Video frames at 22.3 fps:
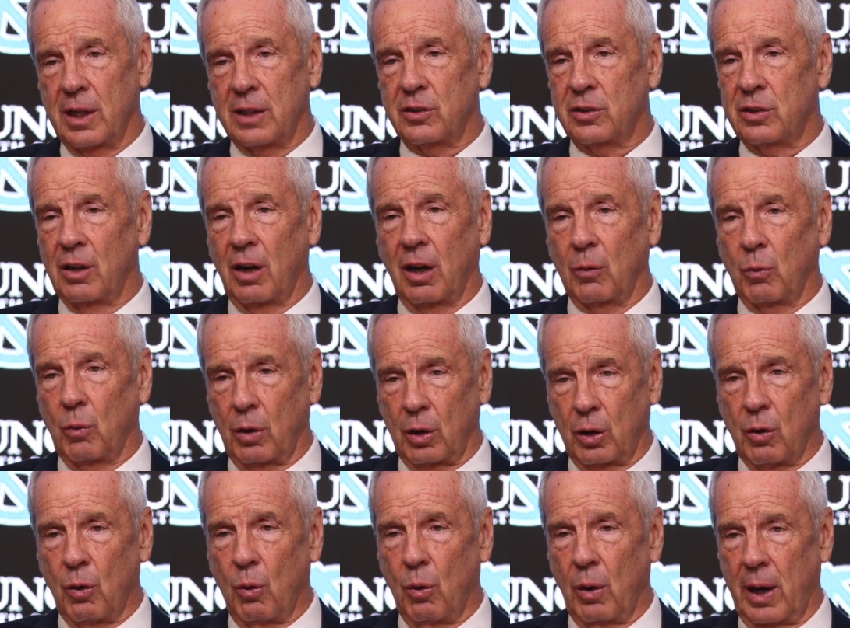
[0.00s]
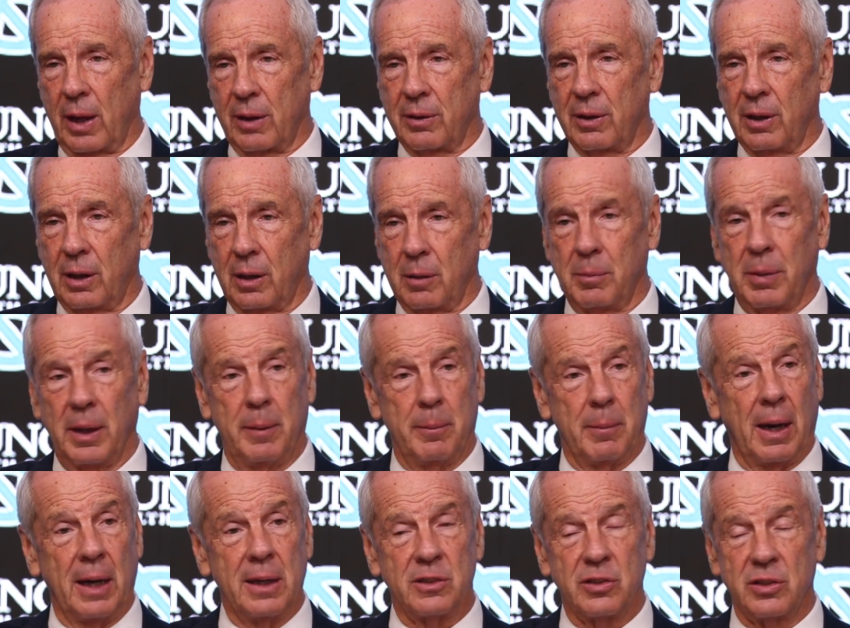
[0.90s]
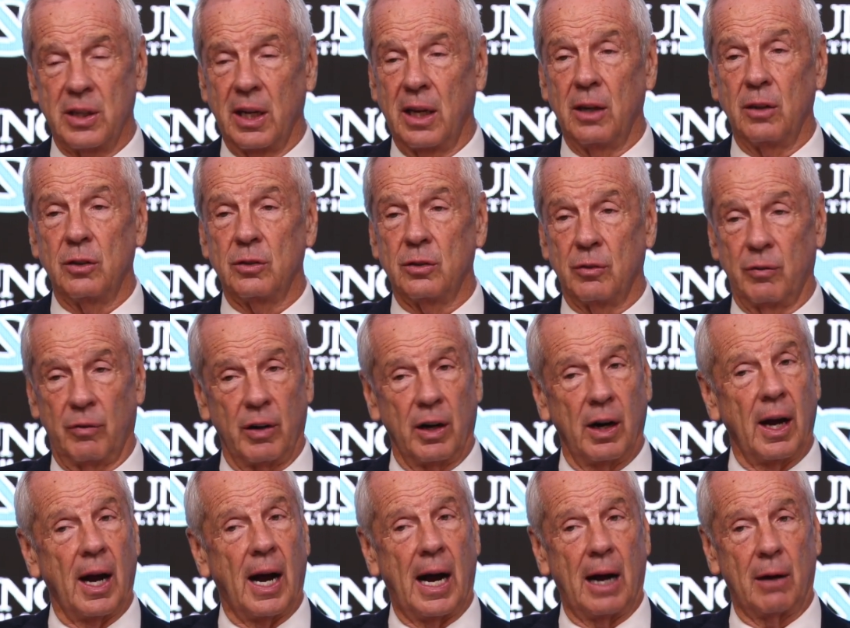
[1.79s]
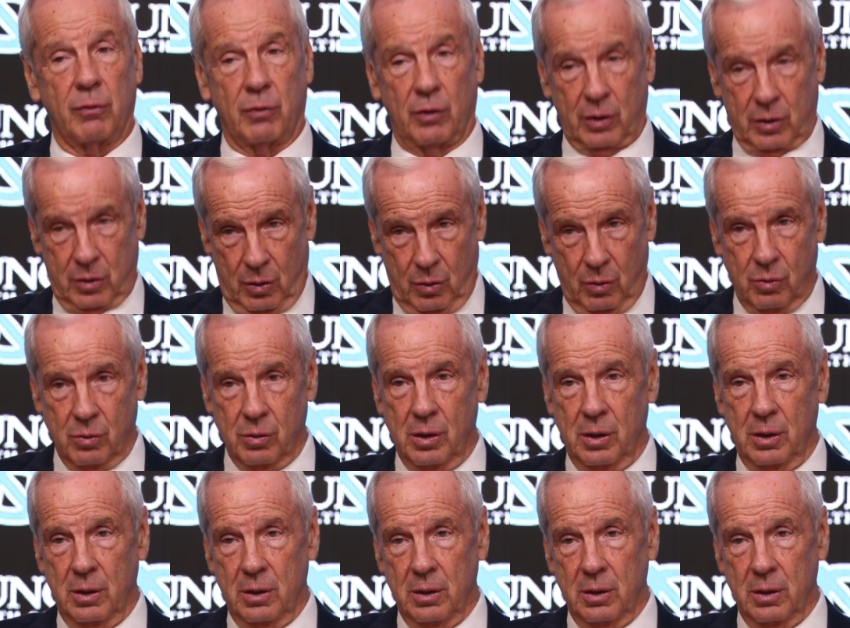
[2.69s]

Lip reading: That's not what Cole Anthony can be. And my standards are very high for Cole,